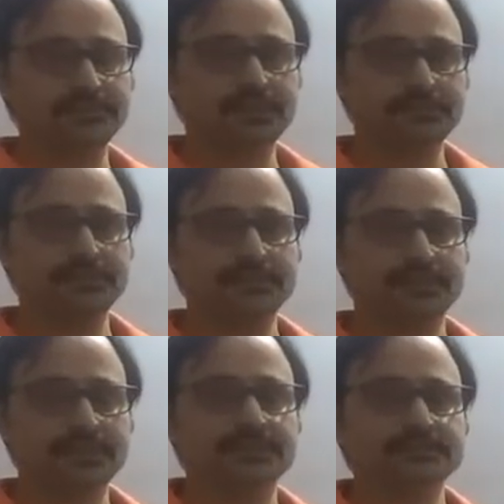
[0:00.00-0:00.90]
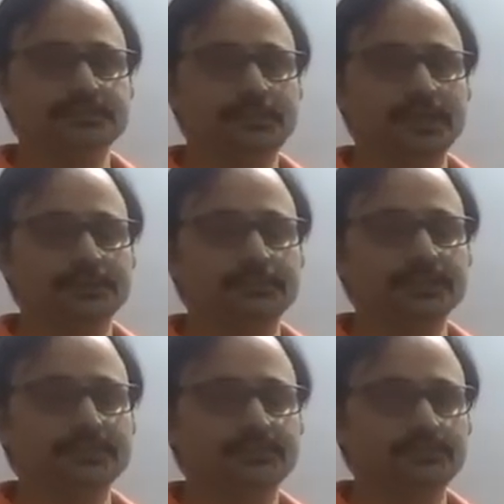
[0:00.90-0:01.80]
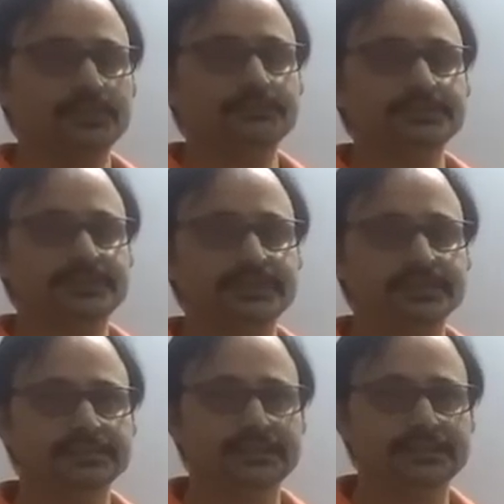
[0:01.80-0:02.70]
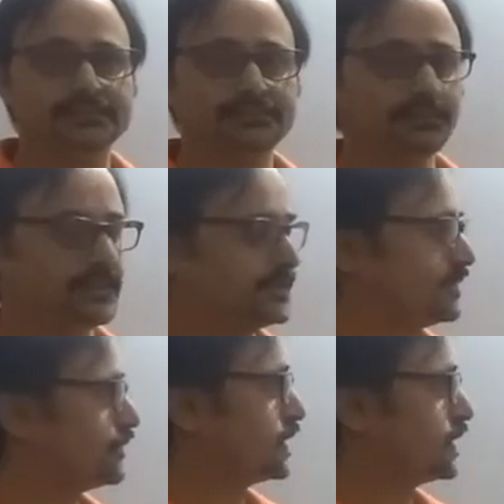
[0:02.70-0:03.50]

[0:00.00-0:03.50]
IRS department will be seeking that information,